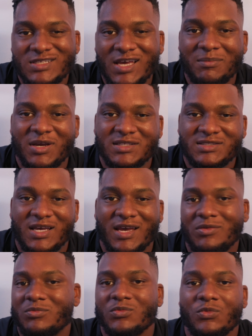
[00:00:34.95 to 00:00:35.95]

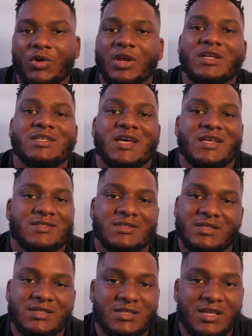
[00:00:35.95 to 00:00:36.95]
side-by-side. We're going to
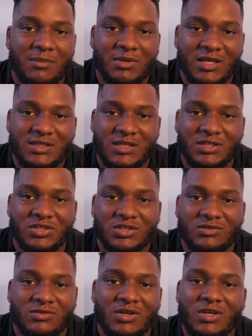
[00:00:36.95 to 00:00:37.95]
test the
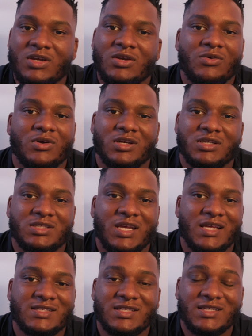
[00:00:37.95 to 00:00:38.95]
stabilization, we're going to
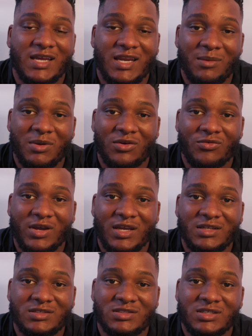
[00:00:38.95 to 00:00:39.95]
test the dynamic
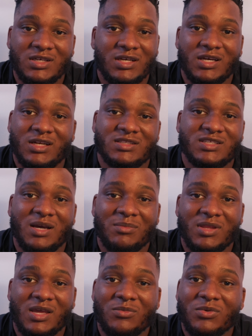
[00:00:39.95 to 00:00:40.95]
range, and on top
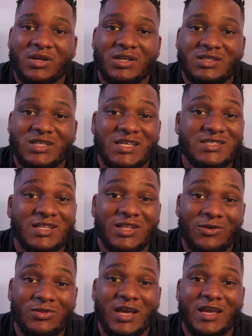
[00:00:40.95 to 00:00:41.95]
of that, we're going to test the
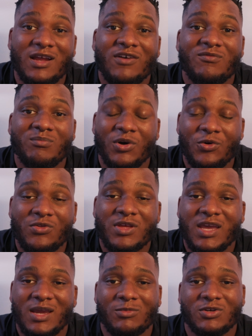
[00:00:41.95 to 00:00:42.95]
low light of both
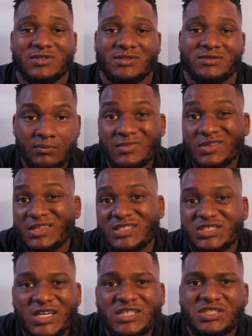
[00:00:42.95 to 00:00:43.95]
cameras. The
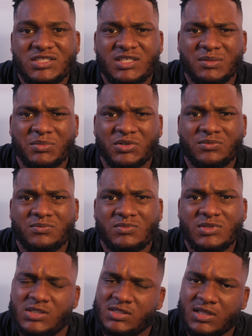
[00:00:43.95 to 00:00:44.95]
challenge is simple.
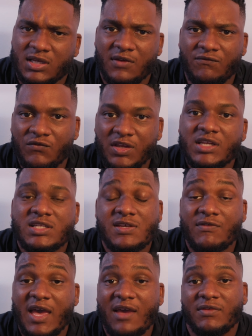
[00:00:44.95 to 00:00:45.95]
Does the convenience of
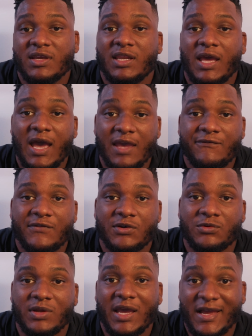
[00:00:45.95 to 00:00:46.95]
having an
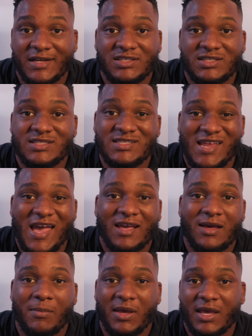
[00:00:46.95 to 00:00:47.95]
iPhone actually stack
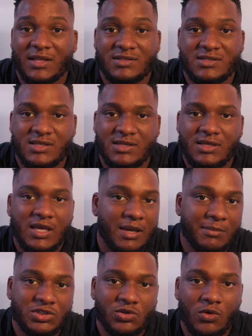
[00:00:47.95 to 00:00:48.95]
up against the
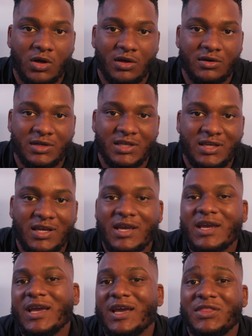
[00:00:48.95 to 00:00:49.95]
image quality
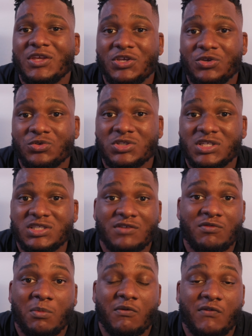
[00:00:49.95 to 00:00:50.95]
and the usage of
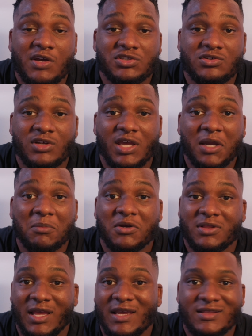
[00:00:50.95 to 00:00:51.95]
a professional
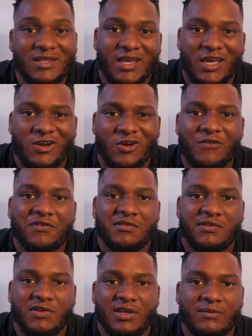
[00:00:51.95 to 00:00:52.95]
camera like the Canon
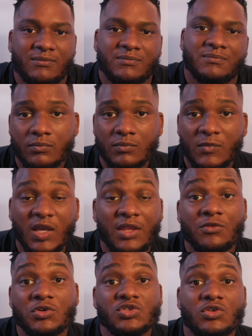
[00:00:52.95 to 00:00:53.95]
R50V? And
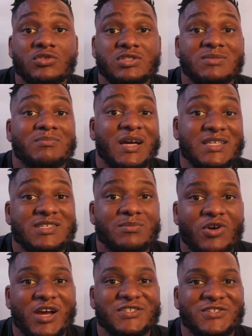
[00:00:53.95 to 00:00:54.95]
the results might
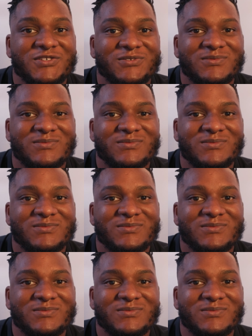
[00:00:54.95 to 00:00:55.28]
surprise you.